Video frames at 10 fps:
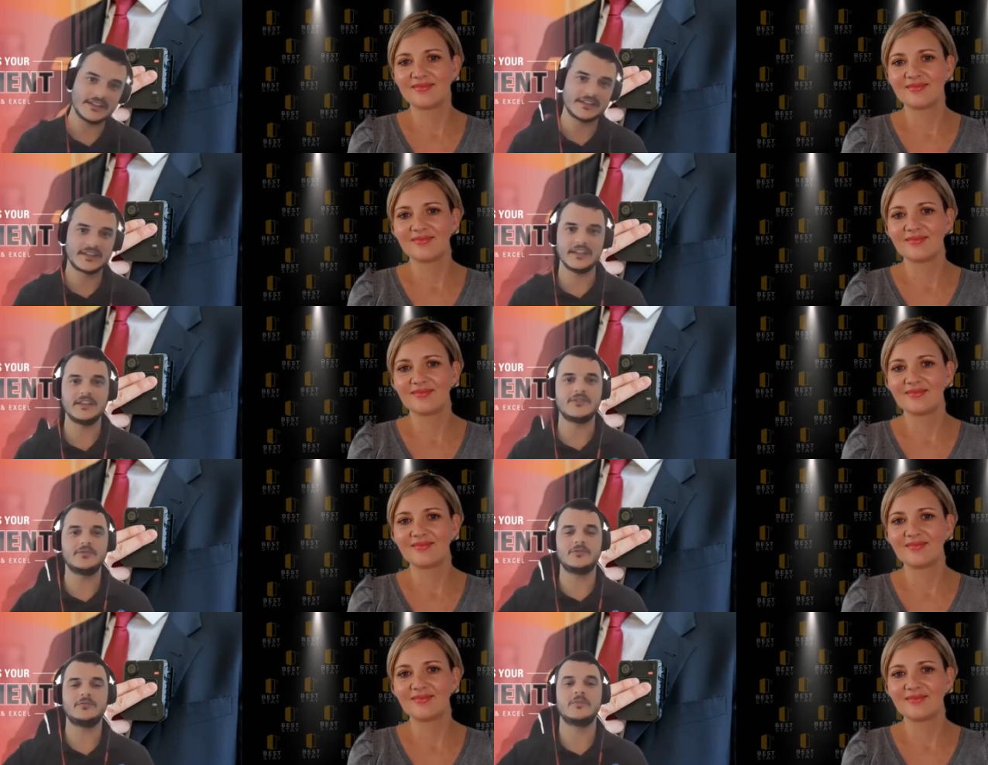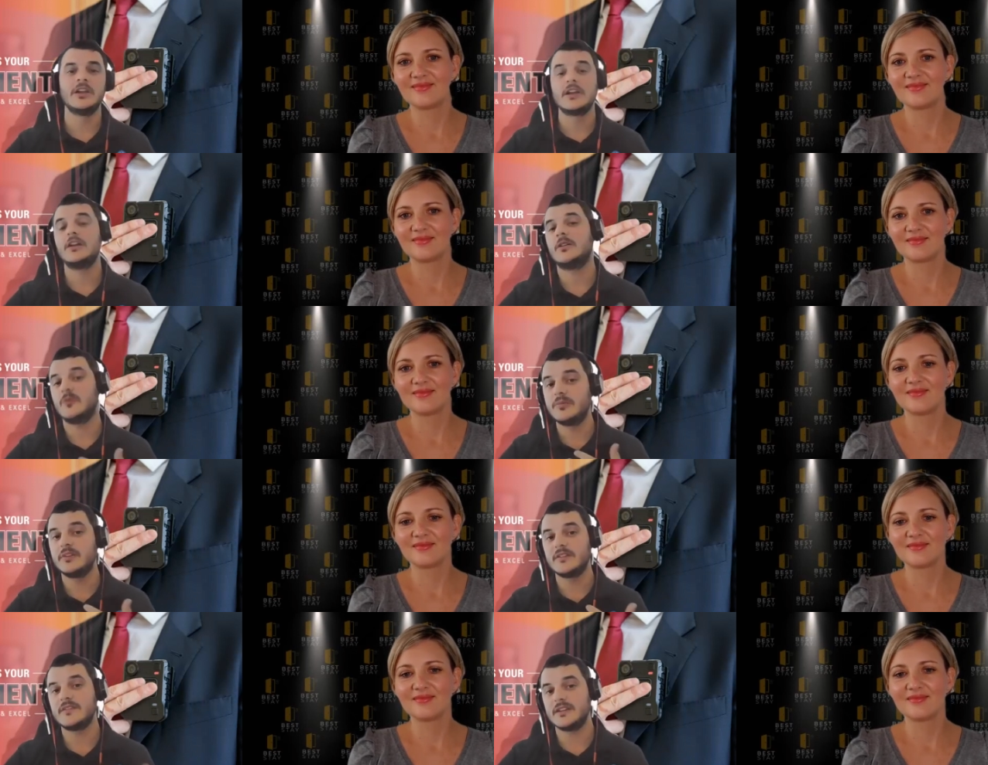Speaker 1: is key to, uh, we
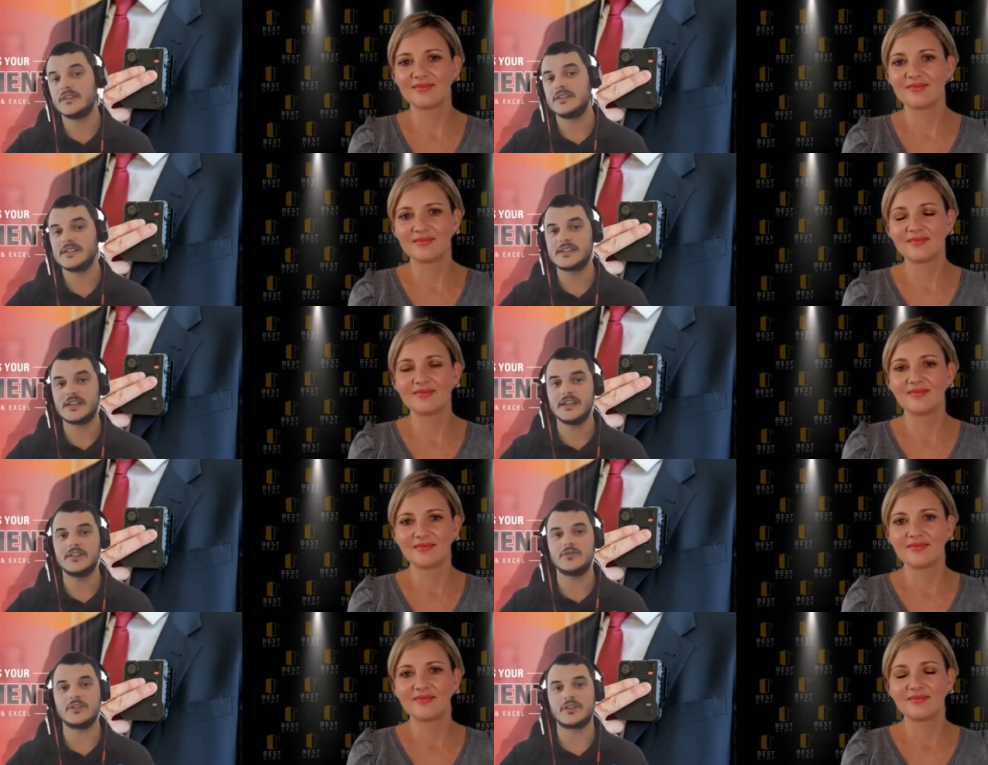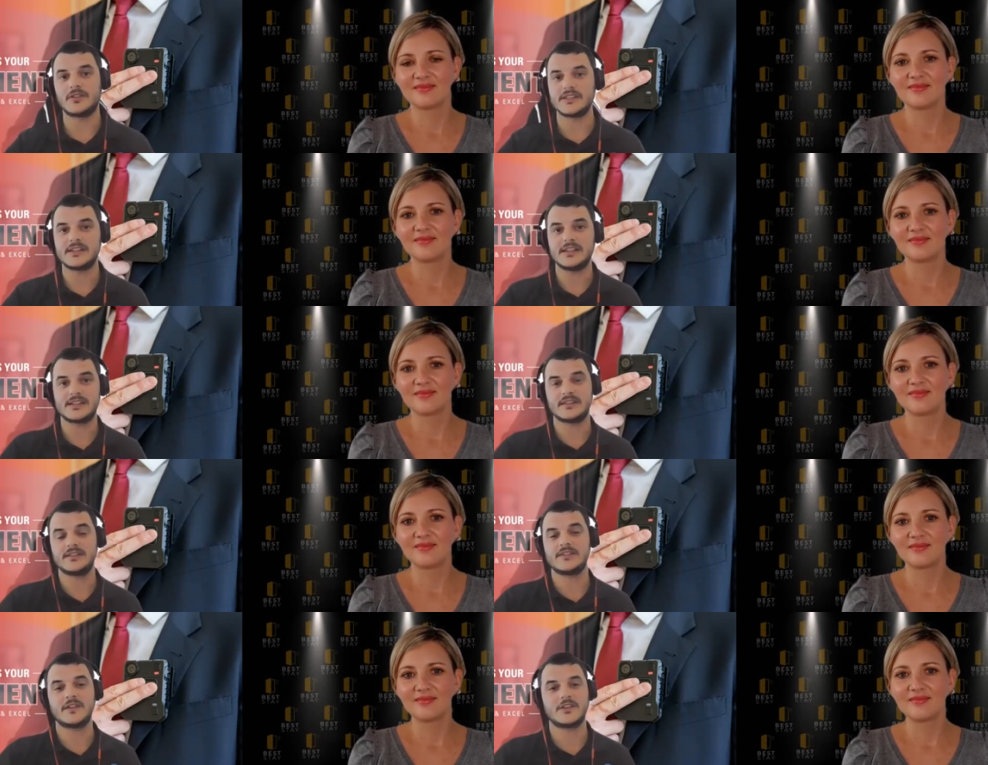believe that this is key to increase guest
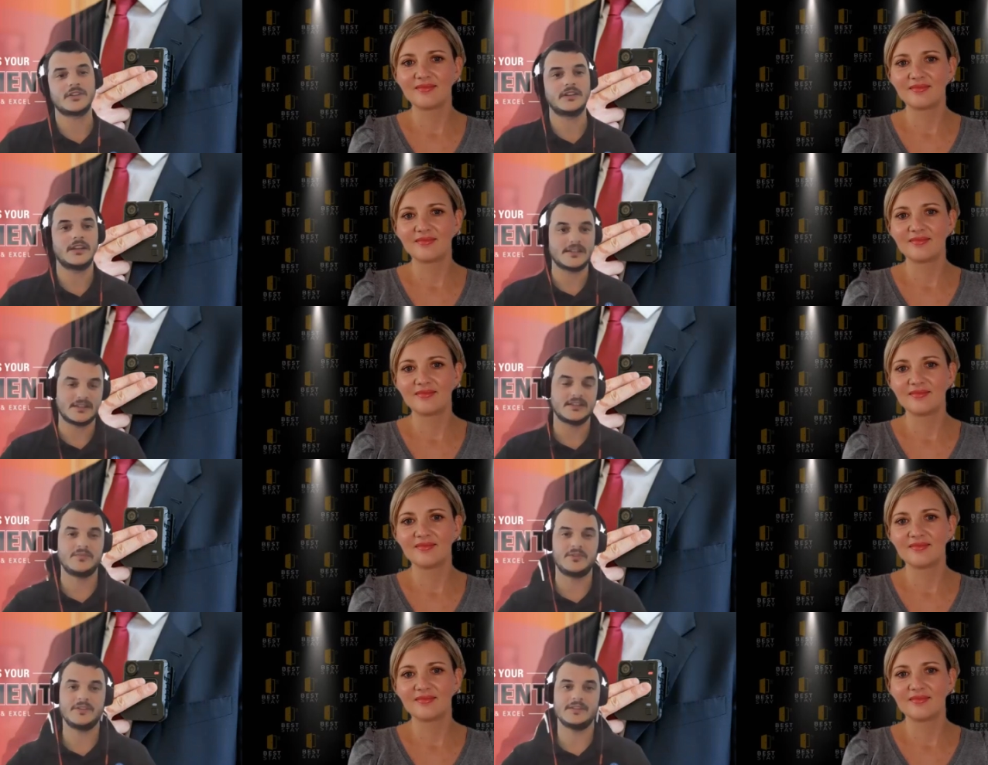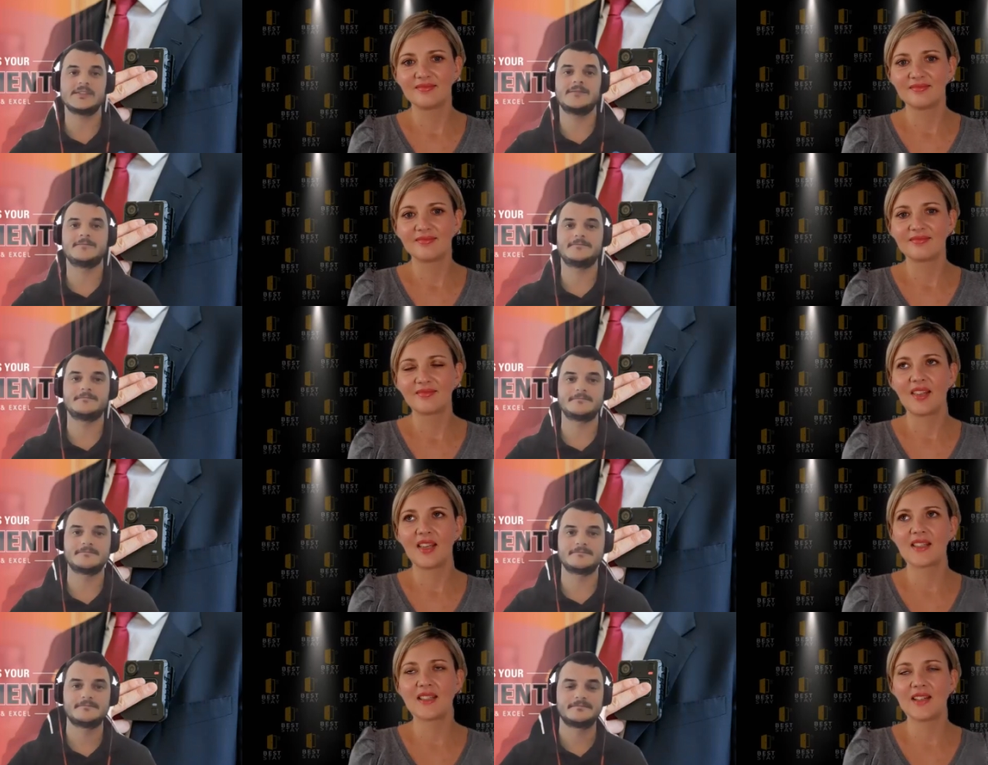satisfaction and guest experience.
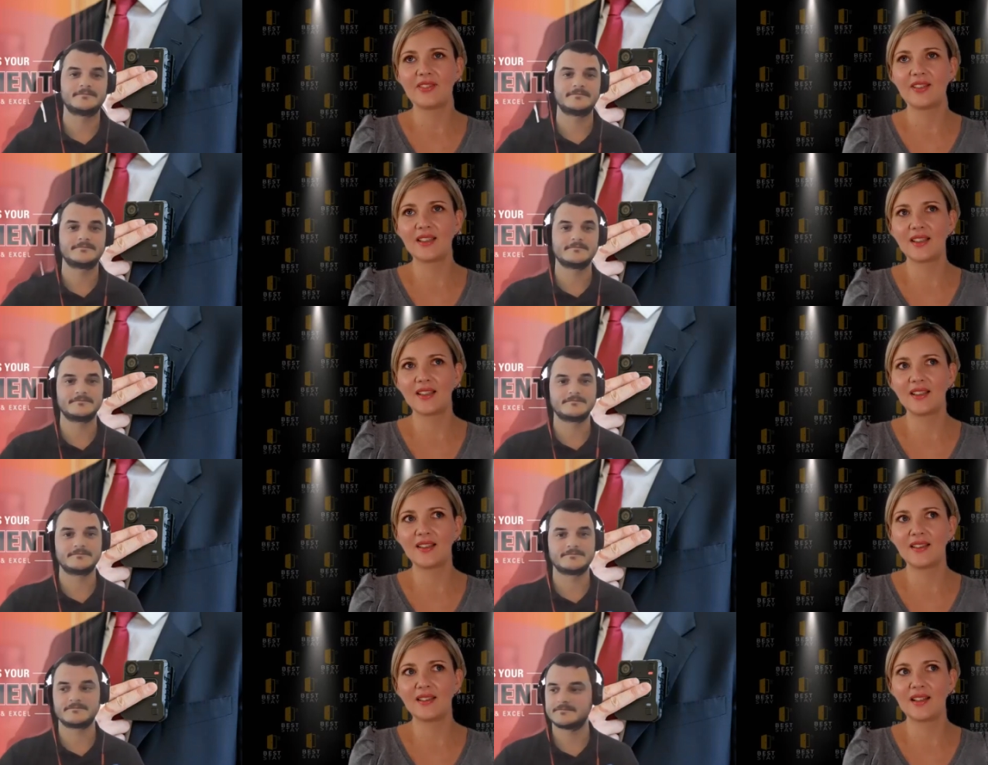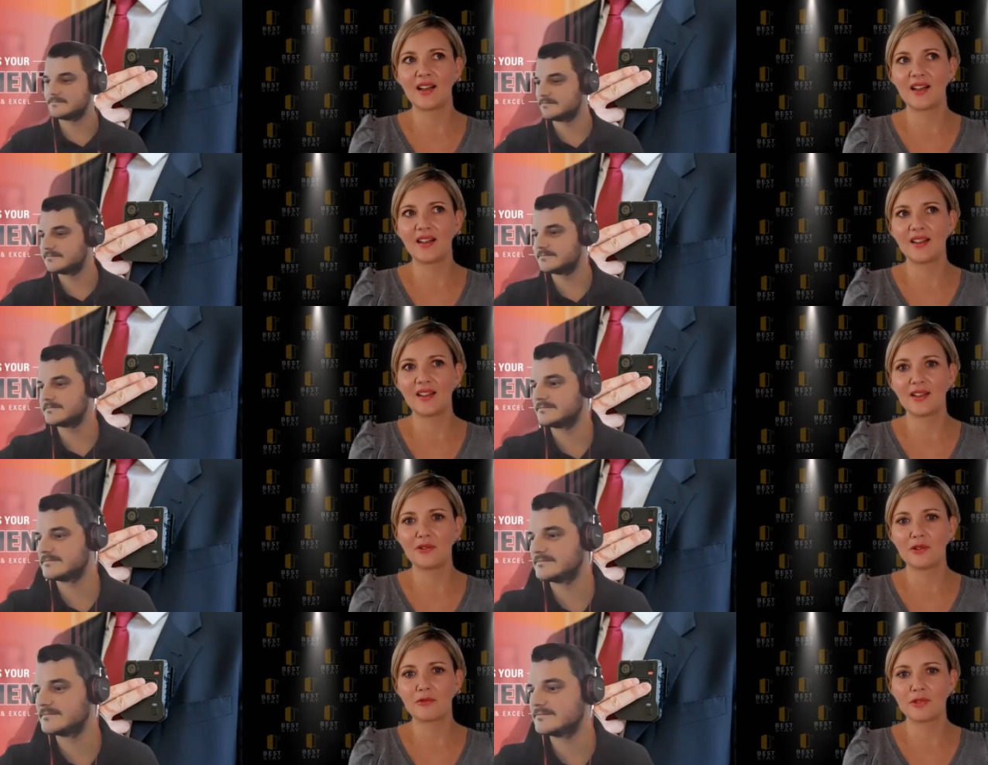
Speaker 2: Yes, definitely. I think you
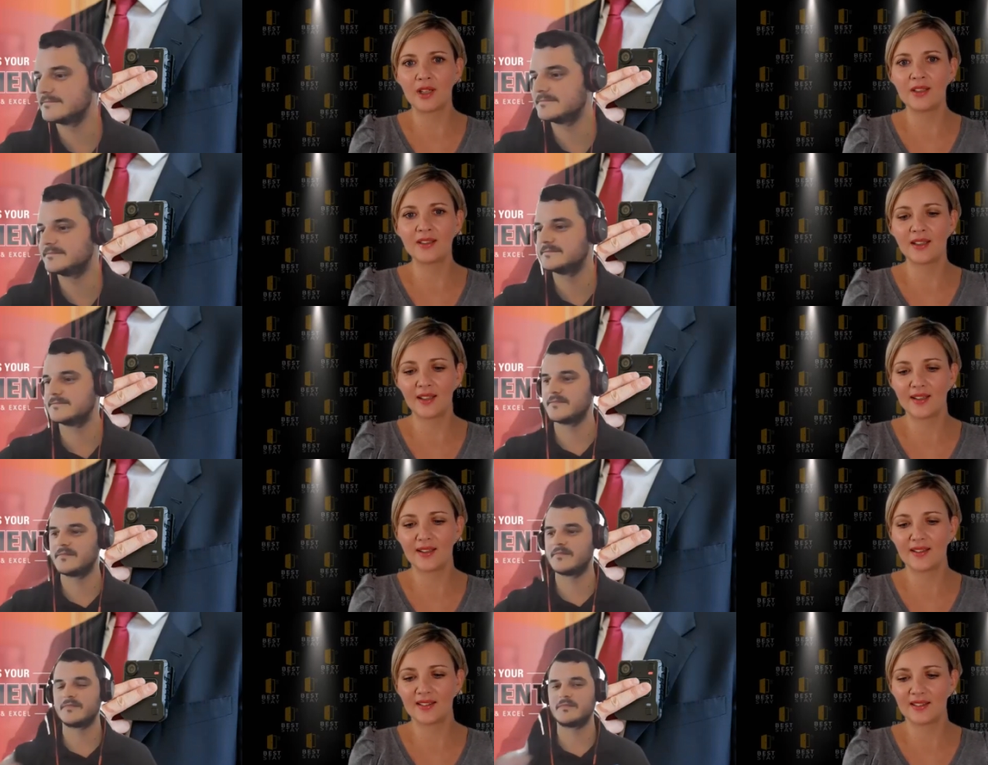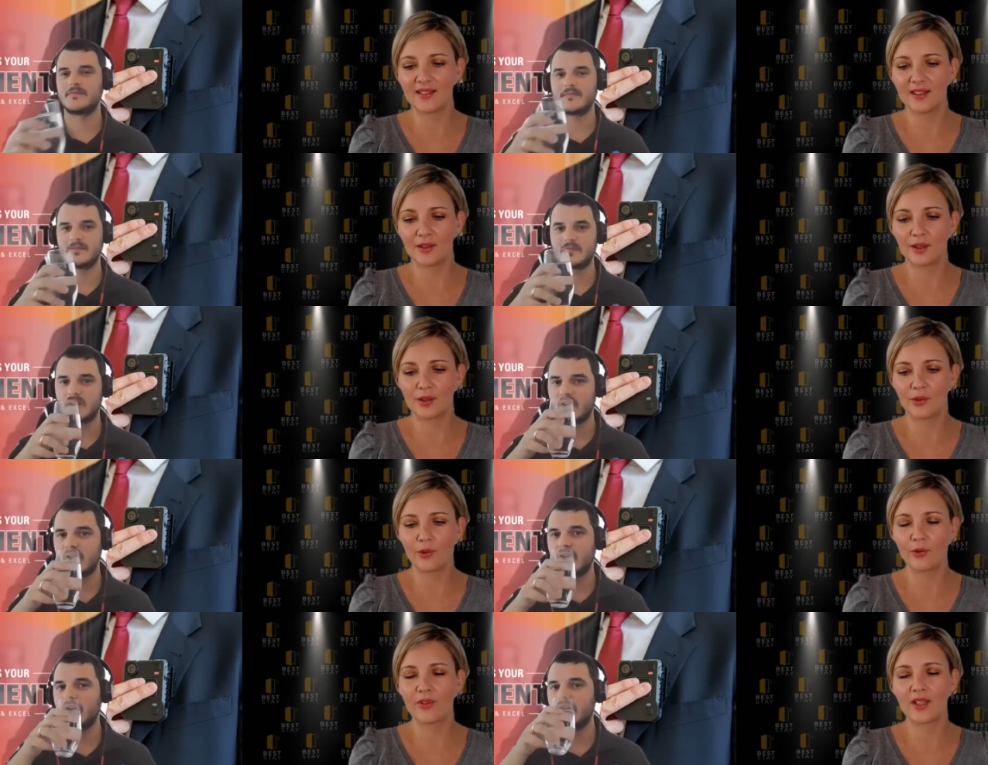are right. And uh, Nikola, all
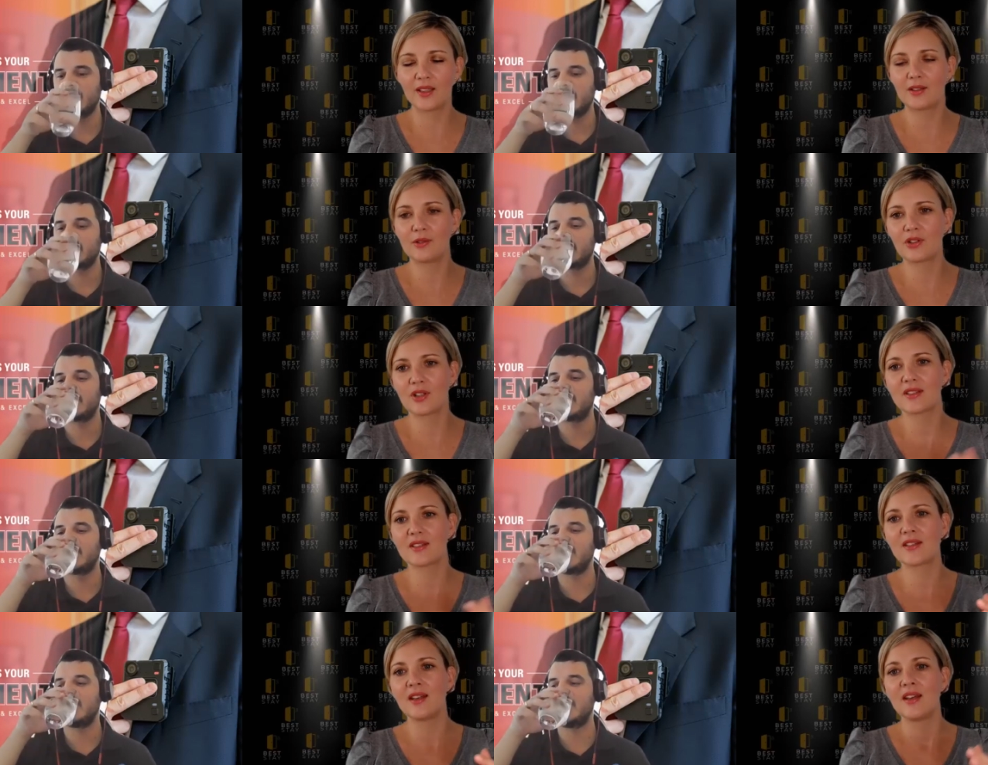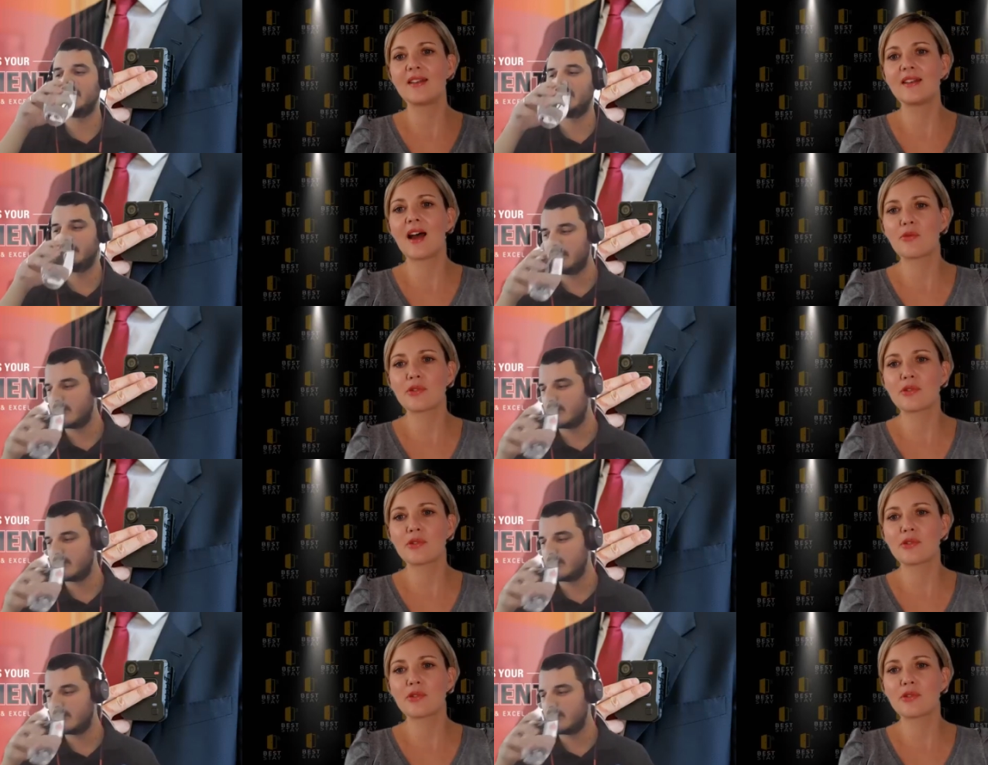of that that you just now